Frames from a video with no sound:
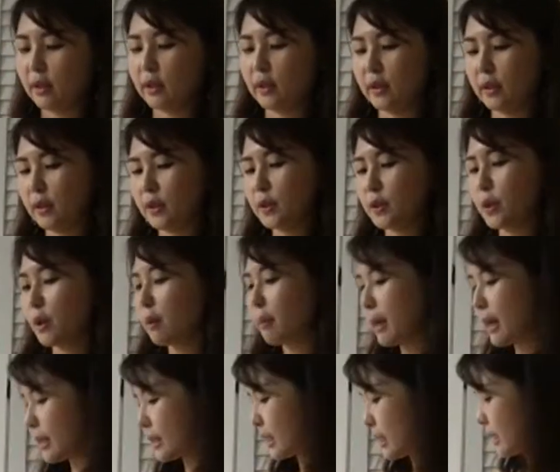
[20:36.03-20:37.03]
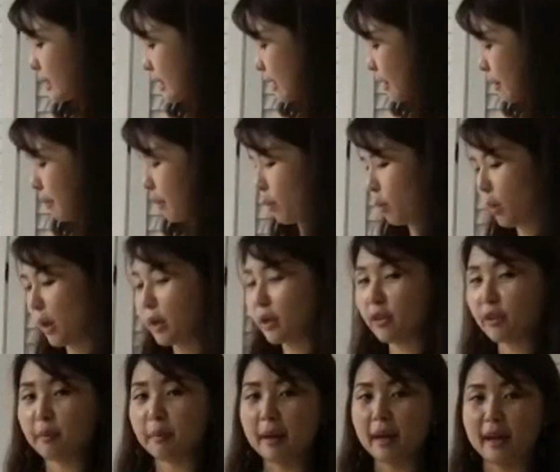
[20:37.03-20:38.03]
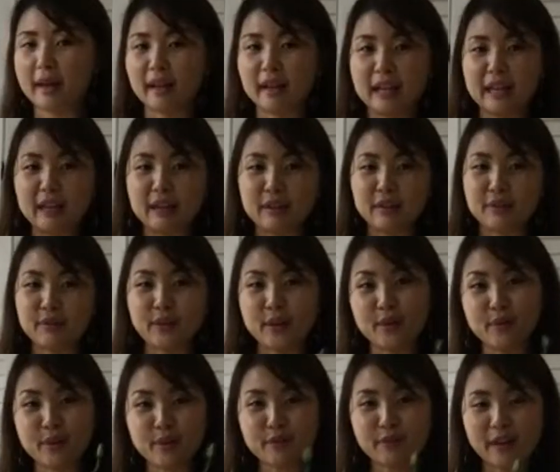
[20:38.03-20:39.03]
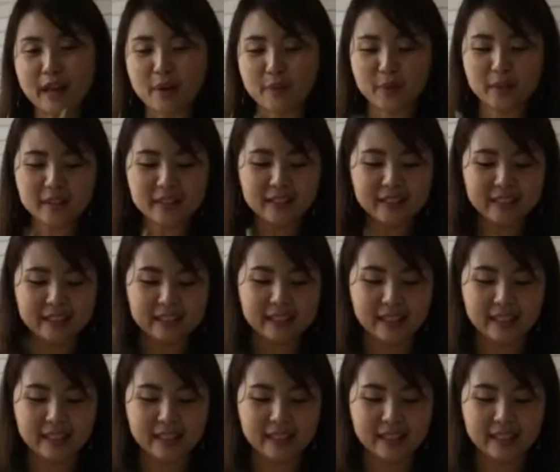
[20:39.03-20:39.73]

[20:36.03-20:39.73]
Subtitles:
Eustomas is one of my favorite flower